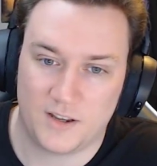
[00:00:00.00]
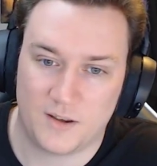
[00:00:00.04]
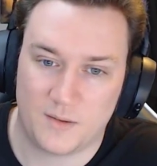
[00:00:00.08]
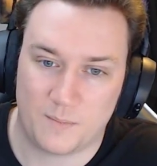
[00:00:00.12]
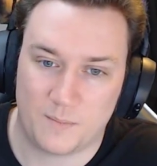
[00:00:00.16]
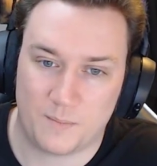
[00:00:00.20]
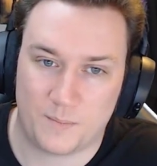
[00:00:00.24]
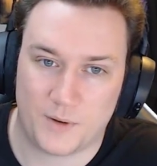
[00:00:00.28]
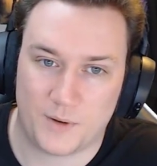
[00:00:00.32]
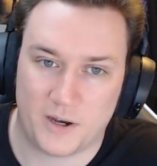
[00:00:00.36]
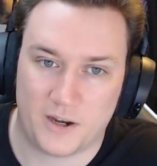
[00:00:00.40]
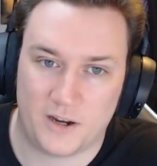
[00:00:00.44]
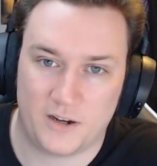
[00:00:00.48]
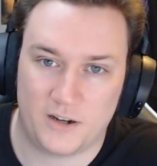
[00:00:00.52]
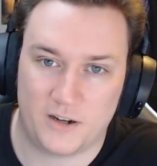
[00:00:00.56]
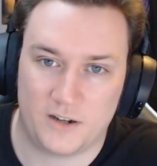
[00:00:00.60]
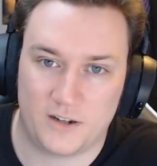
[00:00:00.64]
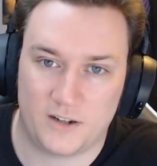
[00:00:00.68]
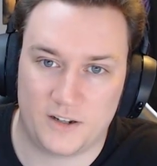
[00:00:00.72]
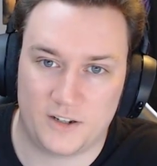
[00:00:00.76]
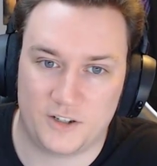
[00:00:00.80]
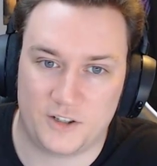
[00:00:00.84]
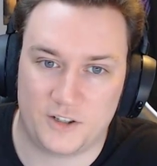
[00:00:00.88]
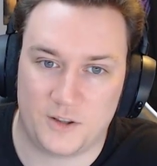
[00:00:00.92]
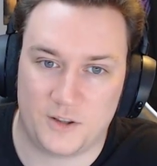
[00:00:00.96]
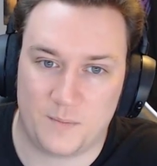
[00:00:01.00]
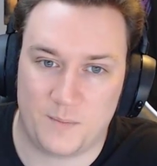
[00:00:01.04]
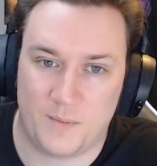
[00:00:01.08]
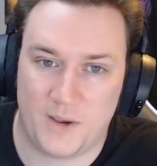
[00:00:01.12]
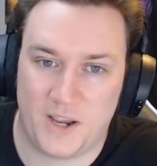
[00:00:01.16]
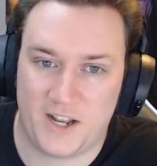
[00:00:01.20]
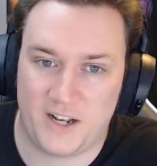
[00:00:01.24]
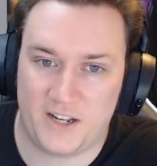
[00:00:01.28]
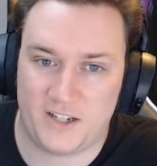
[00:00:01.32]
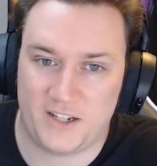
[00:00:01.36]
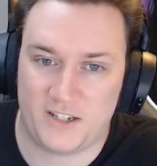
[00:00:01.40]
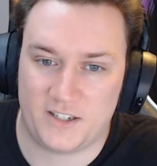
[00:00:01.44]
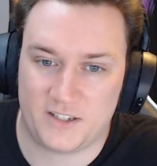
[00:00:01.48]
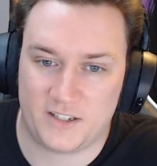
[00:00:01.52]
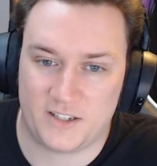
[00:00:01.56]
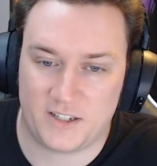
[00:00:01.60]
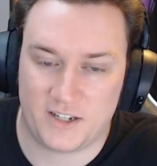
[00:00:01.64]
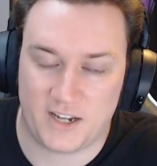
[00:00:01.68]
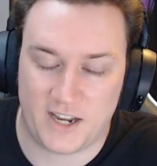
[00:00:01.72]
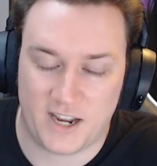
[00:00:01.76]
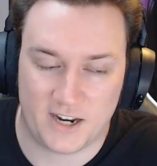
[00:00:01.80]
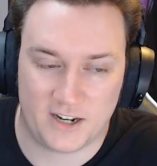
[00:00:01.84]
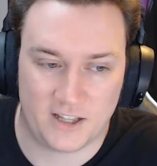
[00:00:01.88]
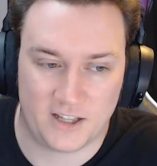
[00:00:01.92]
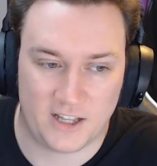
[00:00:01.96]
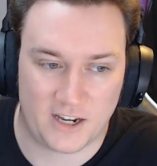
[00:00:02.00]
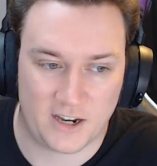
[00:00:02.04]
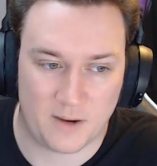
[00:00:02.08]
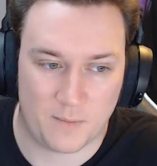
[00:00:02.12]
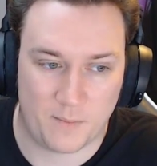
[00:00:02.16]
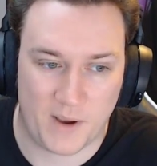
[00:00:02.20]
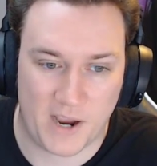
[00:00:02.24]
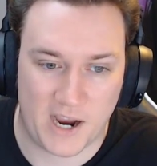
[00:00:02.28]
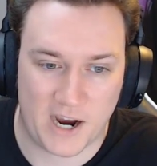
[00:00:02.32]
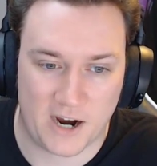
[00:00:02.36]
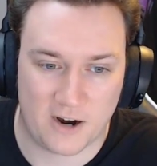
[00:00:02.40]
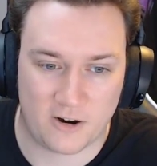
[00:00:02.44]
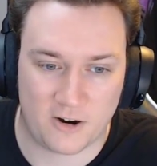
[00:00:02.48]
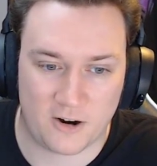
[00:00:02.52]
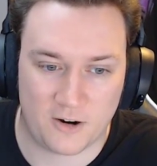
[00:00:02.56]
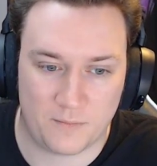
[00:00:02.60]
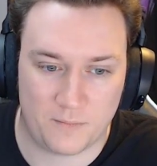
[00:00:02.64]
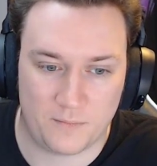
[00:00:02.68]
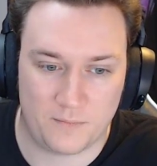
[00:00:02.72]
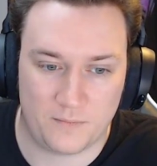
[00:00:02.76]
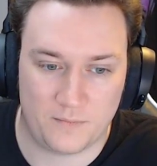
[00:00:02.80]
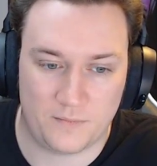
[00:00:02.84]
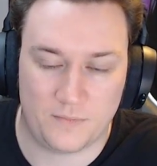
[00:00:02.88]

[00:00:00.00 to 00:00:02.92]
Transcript: But the man needs to get like a power up.